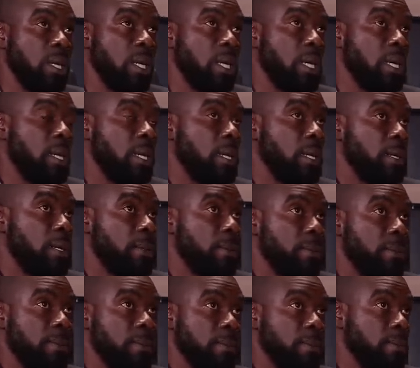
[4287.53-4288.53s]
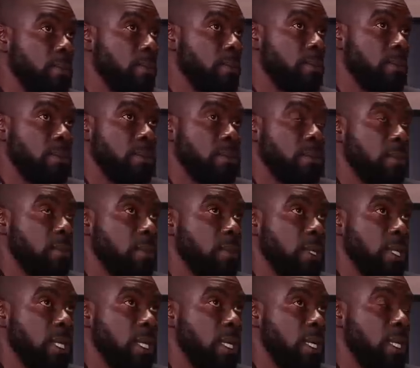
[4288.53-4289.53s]
Um,
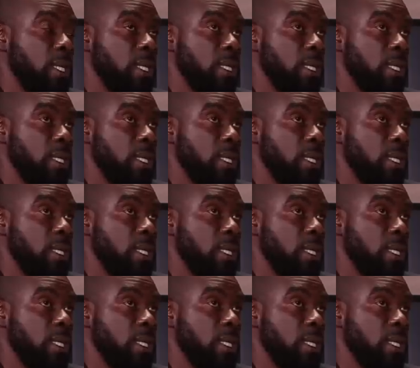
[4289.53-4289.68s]
I